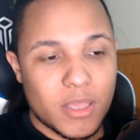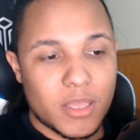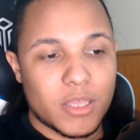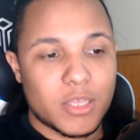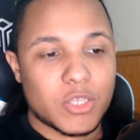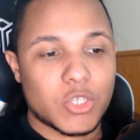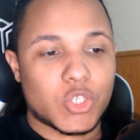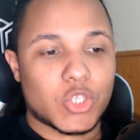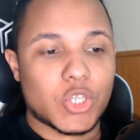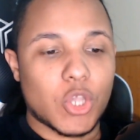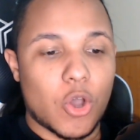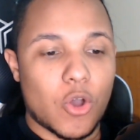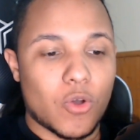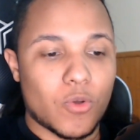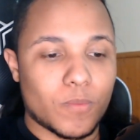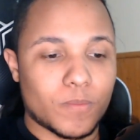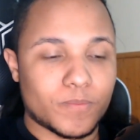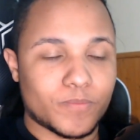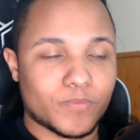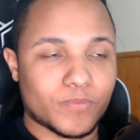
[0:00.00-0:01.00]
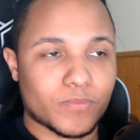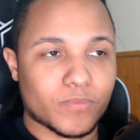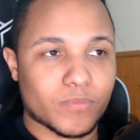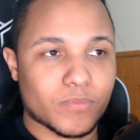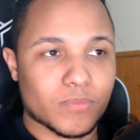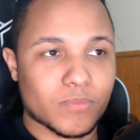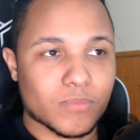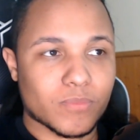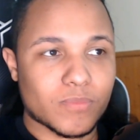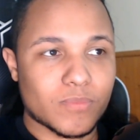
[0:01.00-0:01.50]
So,
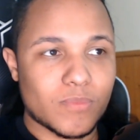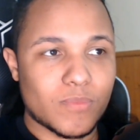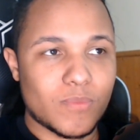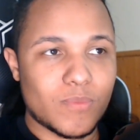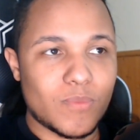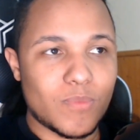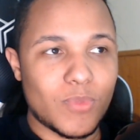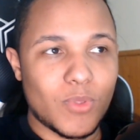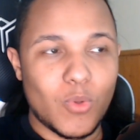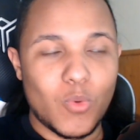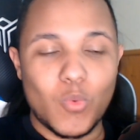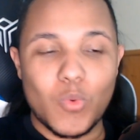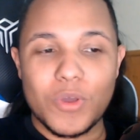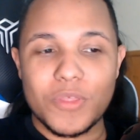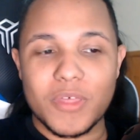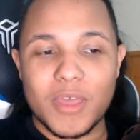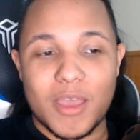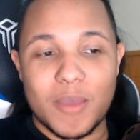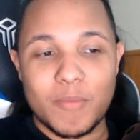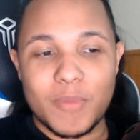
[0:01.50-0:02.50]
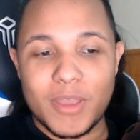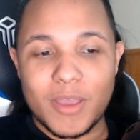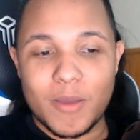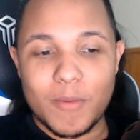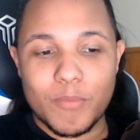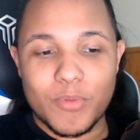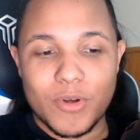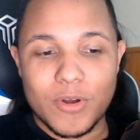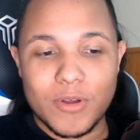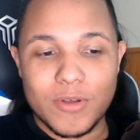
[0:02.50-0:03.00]
with
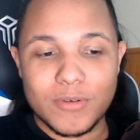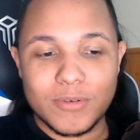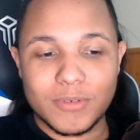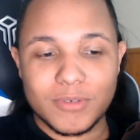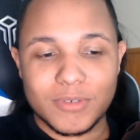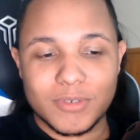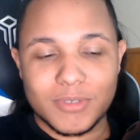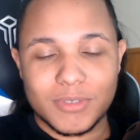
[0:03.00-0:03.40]
Emiya, bro,